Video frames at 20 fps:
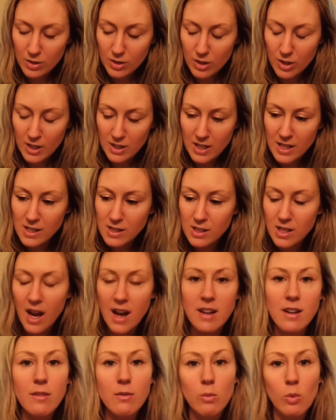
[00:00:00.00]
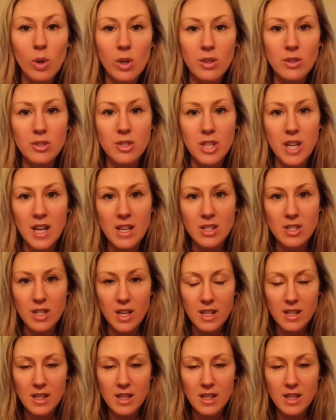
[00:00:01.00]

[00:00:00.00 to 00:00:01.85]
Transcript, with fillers: it is kind of world changing.